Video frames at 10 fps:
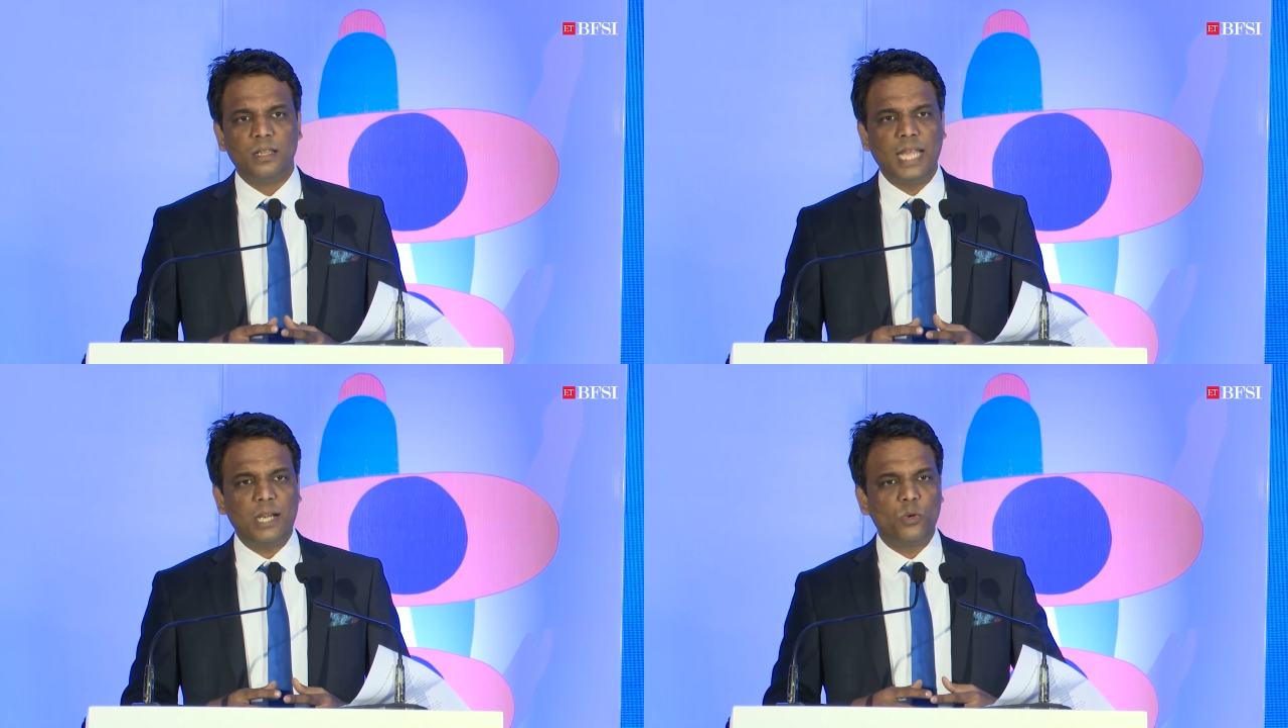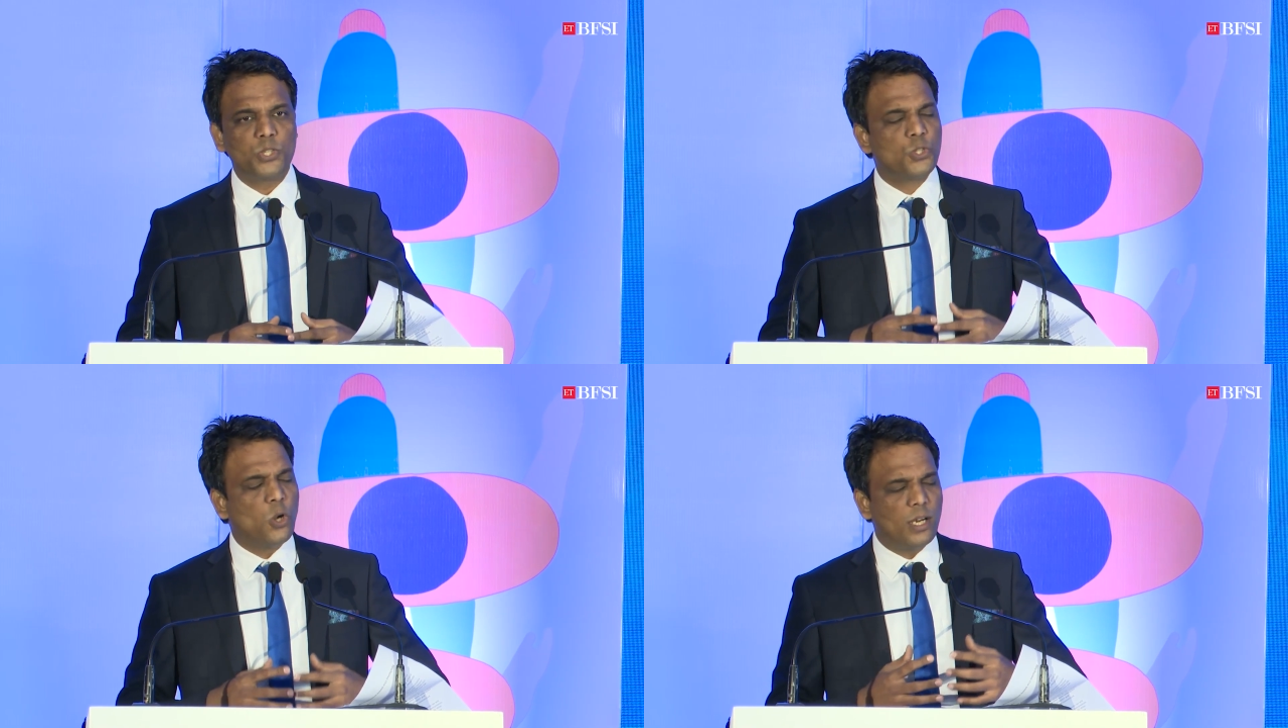that
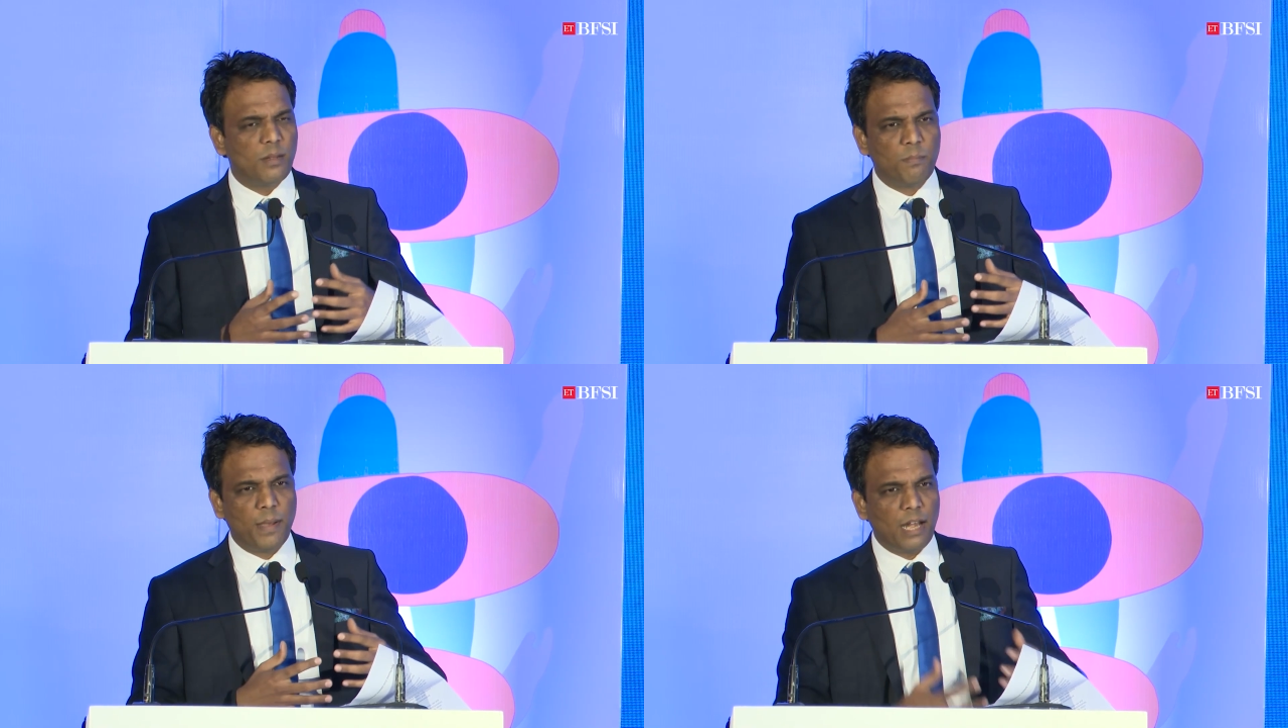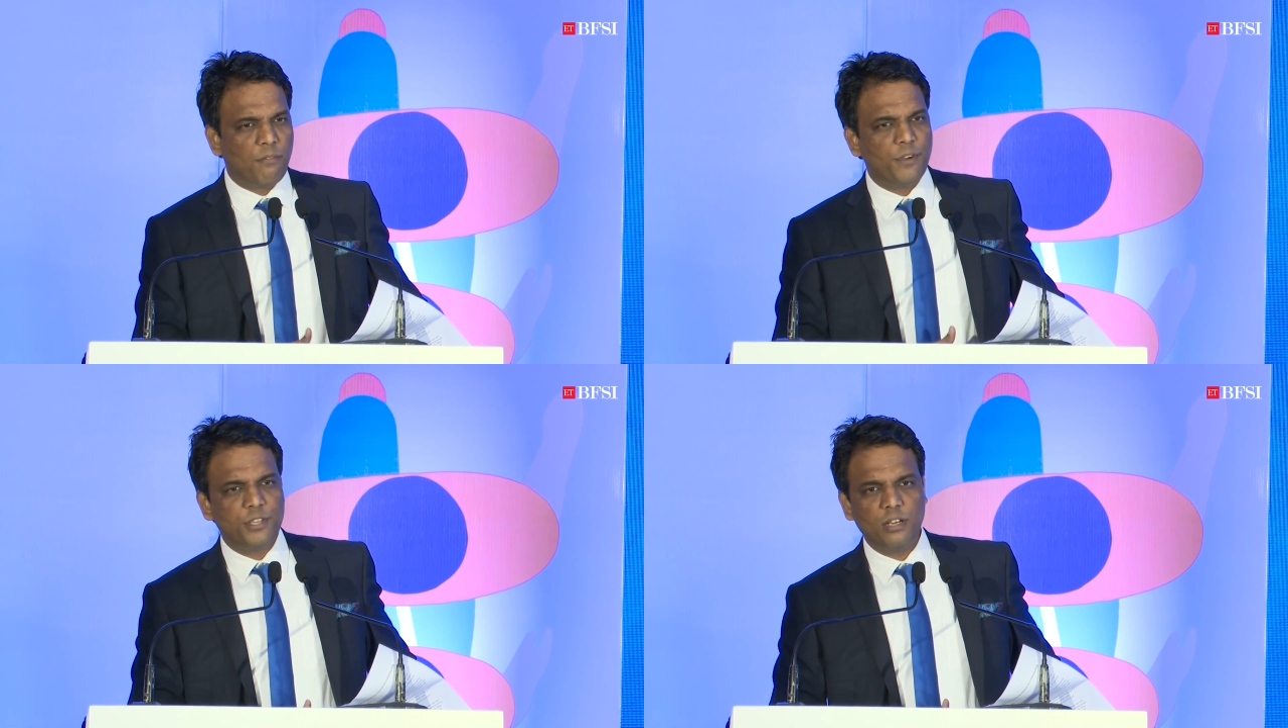was not
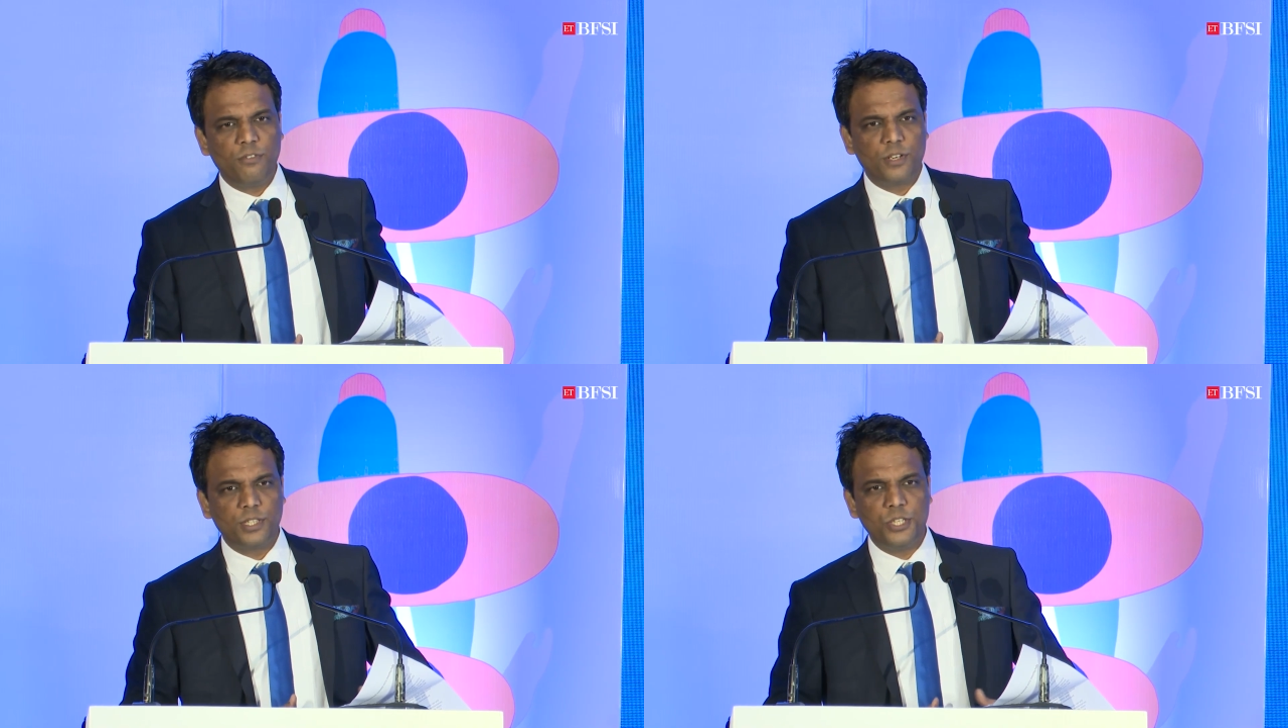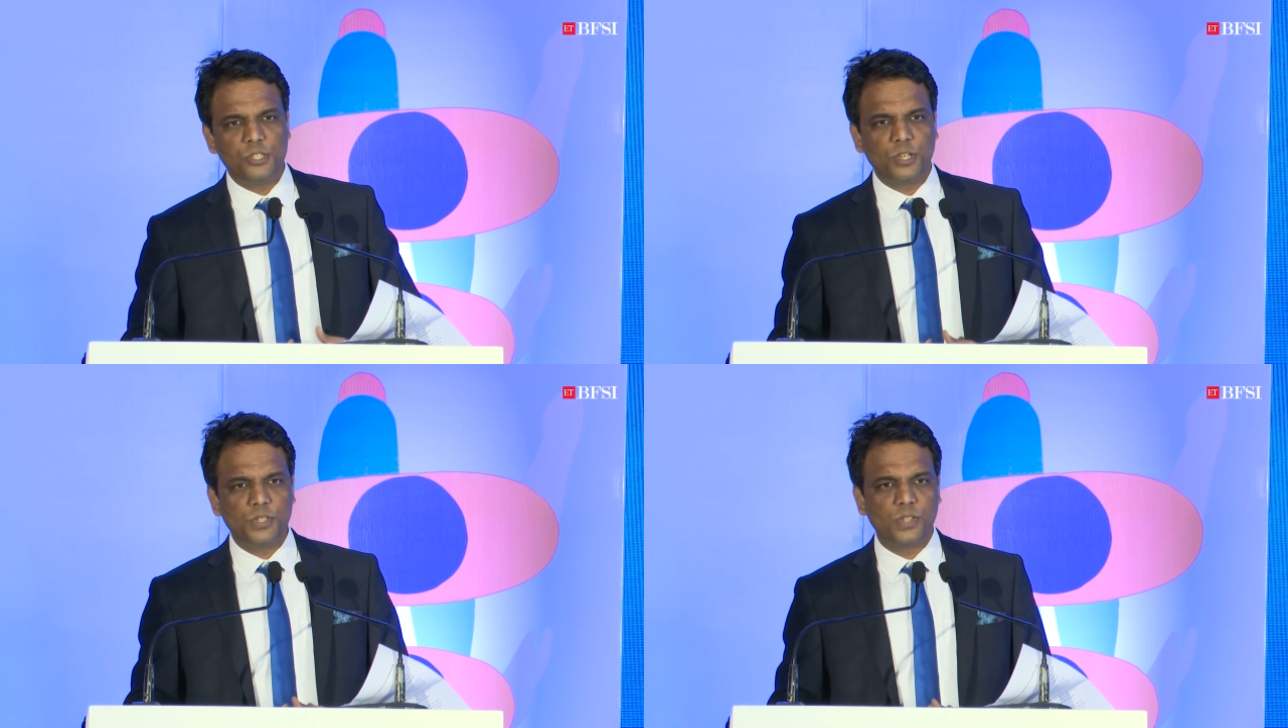beneficial for the
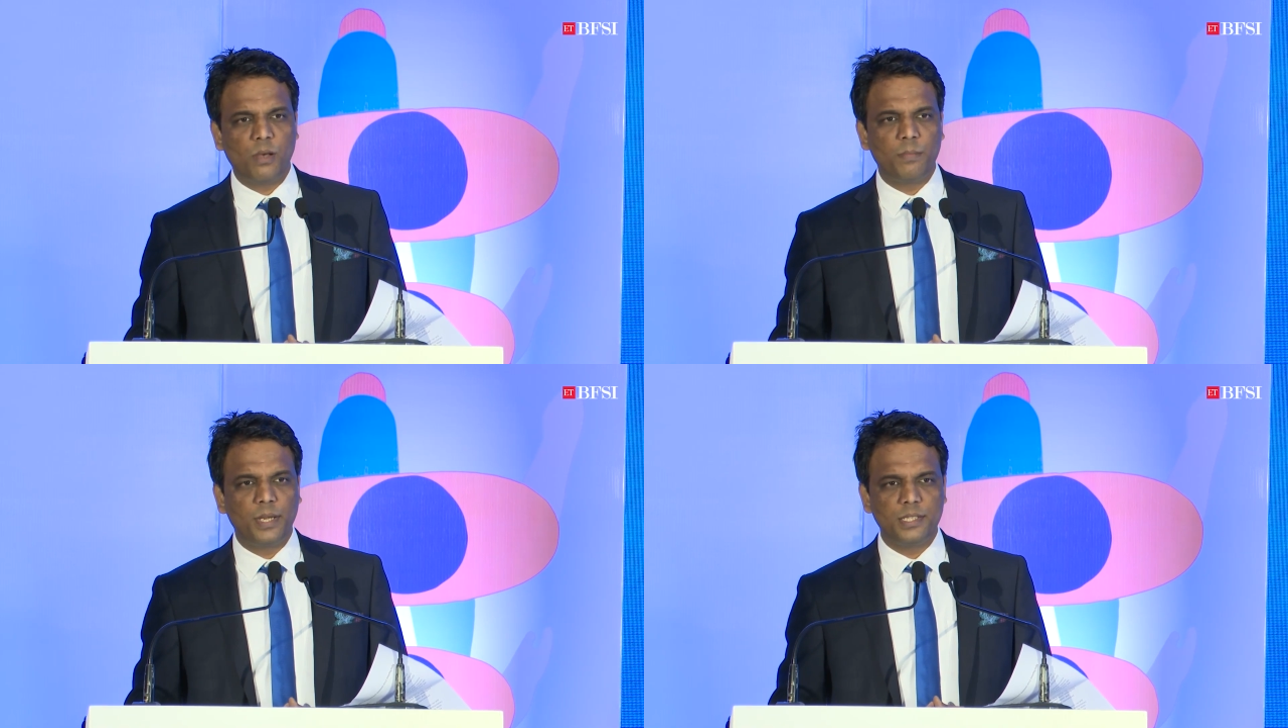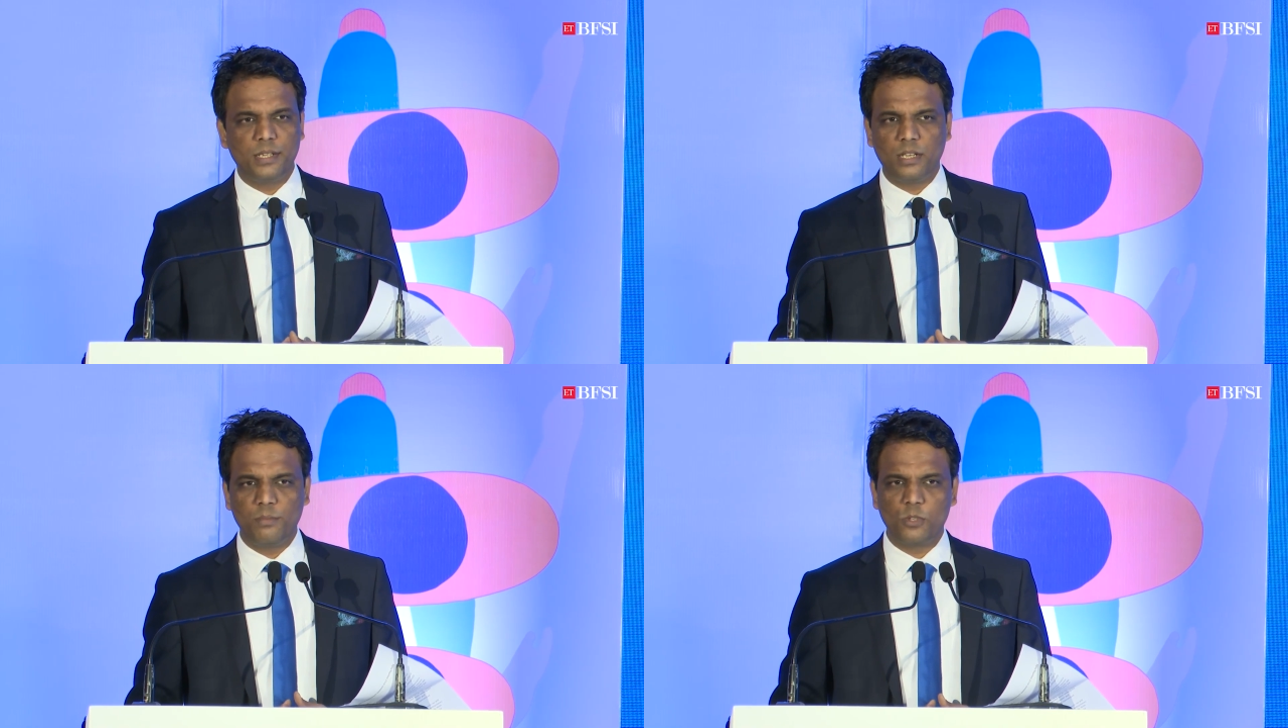insurance companies
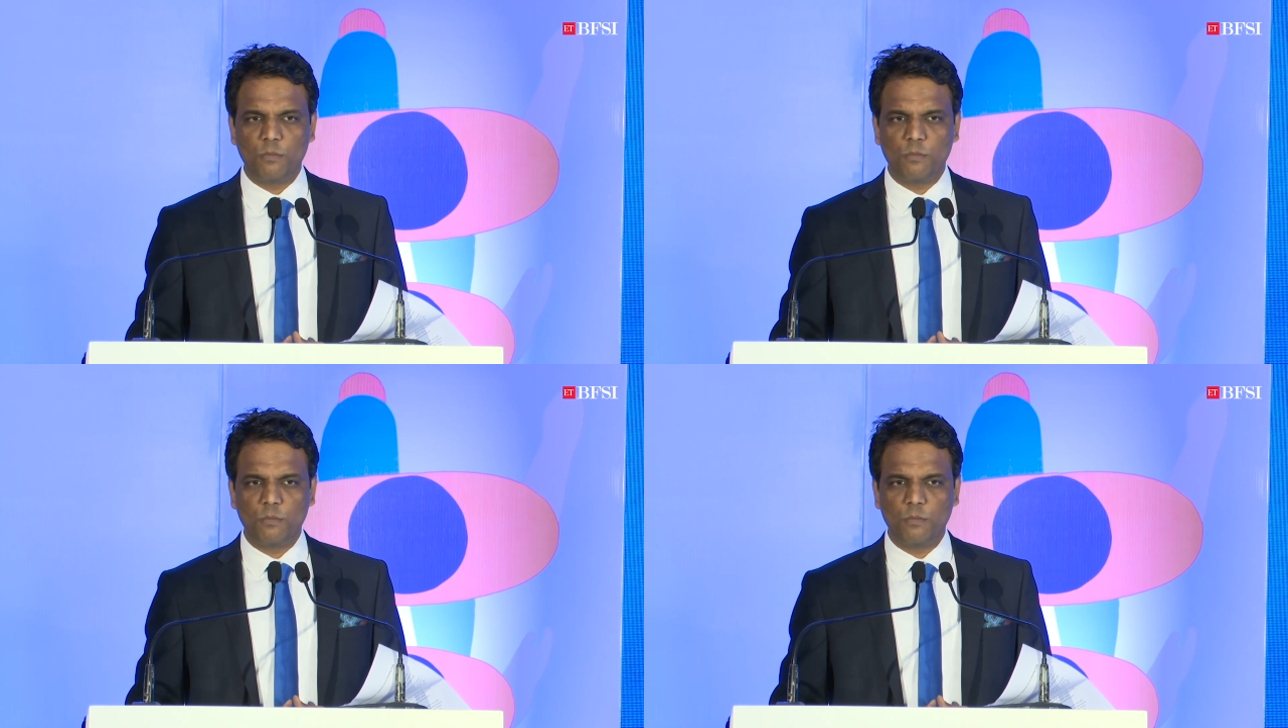in terms